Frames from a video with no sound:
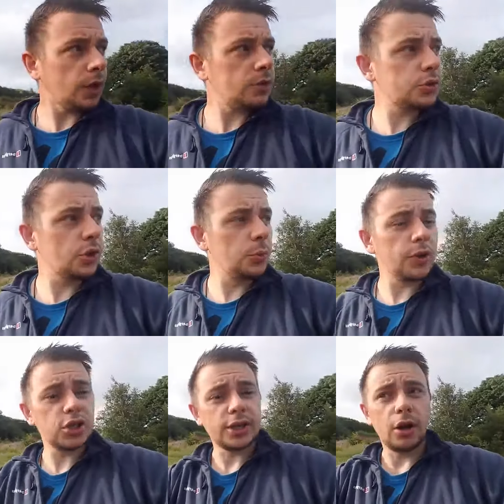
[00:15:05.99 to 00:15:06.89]
So we've
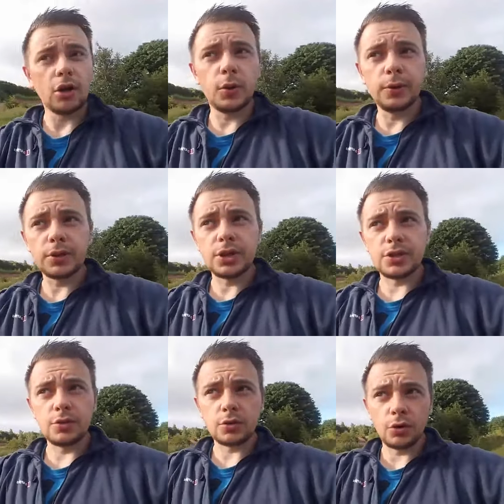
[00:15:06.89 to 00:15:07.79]
got giant hogweed, which is
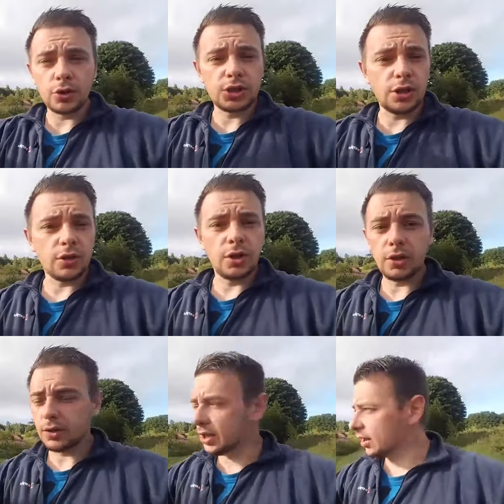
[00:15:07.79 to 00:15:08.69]
encroaching on
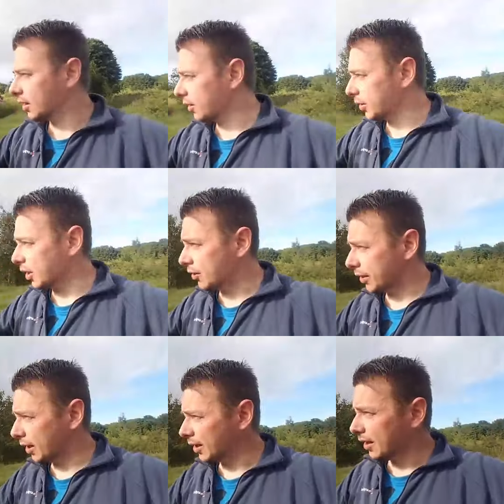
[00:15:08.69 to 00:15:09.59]
the
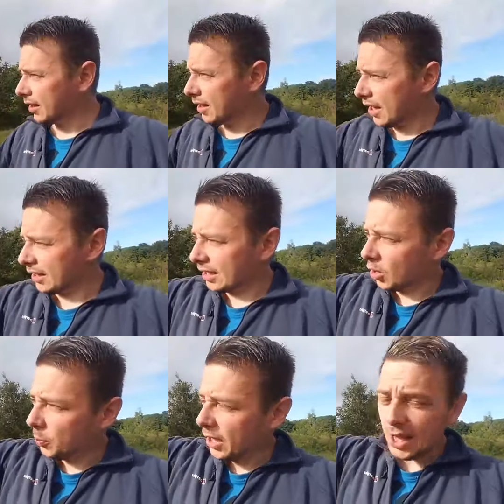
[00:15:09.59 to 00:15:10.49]
area, and like
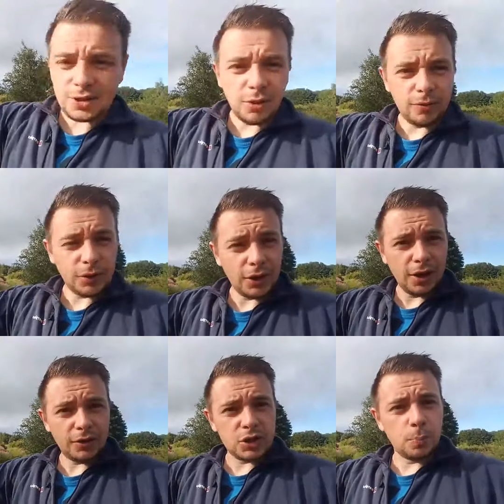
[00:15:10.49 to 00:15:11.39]
up ahead over
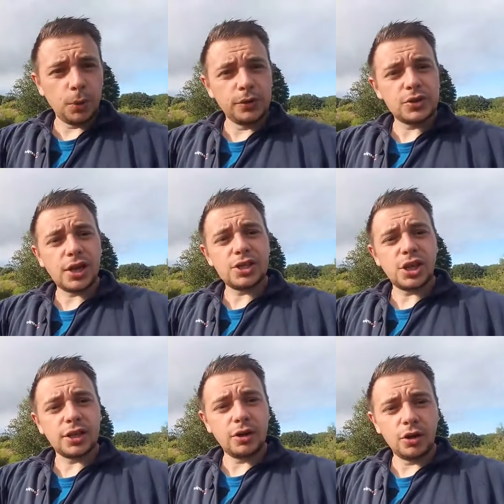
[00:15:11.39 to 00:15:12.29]
there's a bonsai
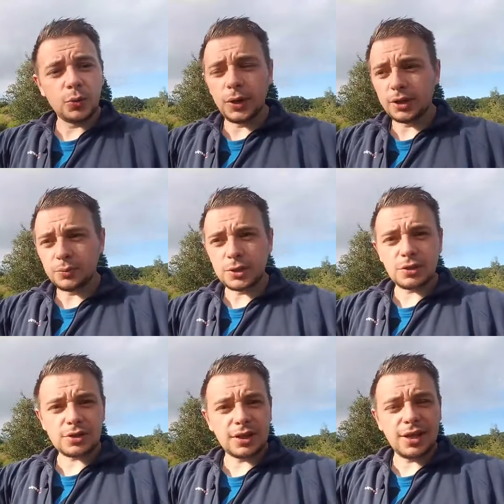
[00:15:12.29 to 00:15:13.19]
giant hogweed, which
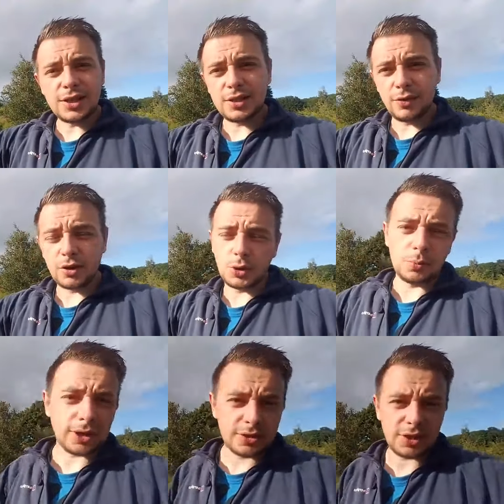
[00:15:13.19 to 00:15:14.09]
looks like a native hogweed,
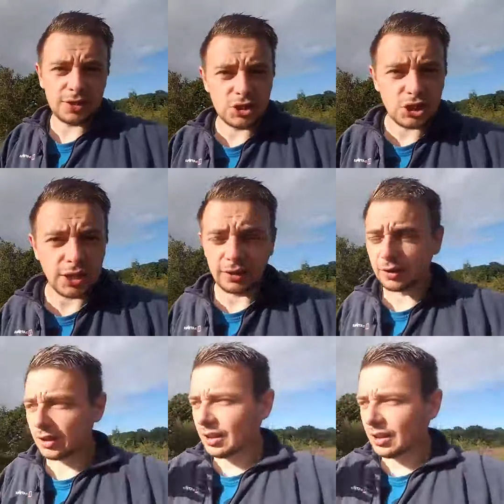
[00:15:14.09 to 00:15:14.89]
but I can tell it's giant.